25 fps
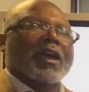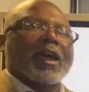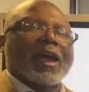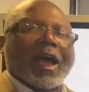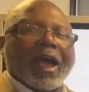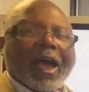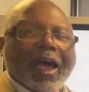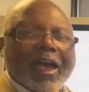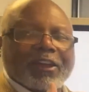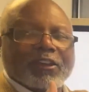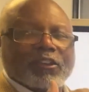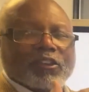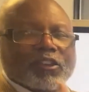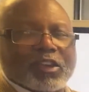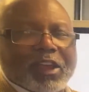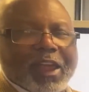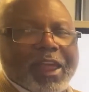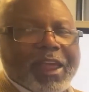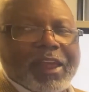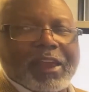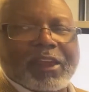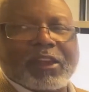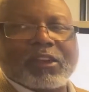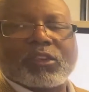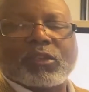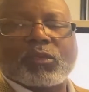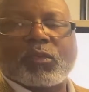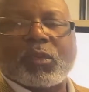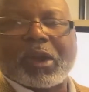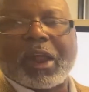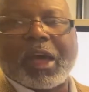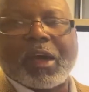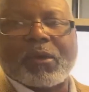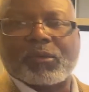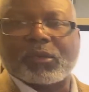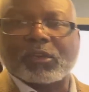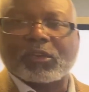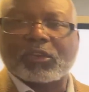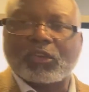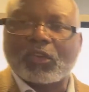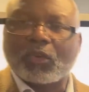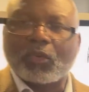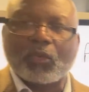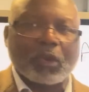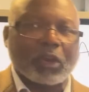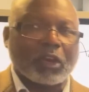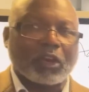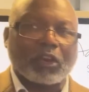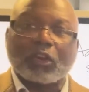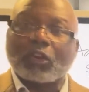I changed what I was
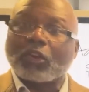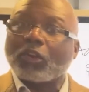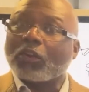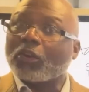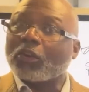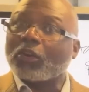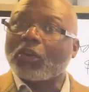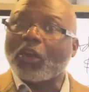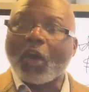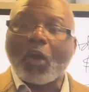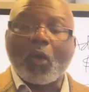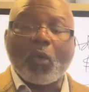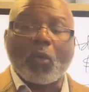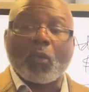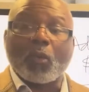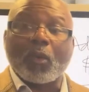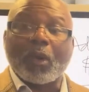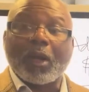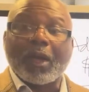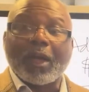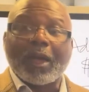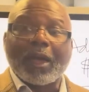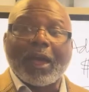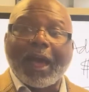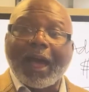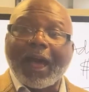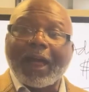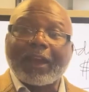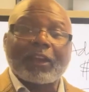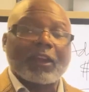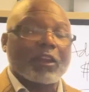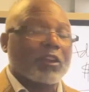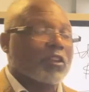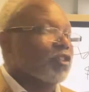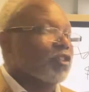doing. No, I didn't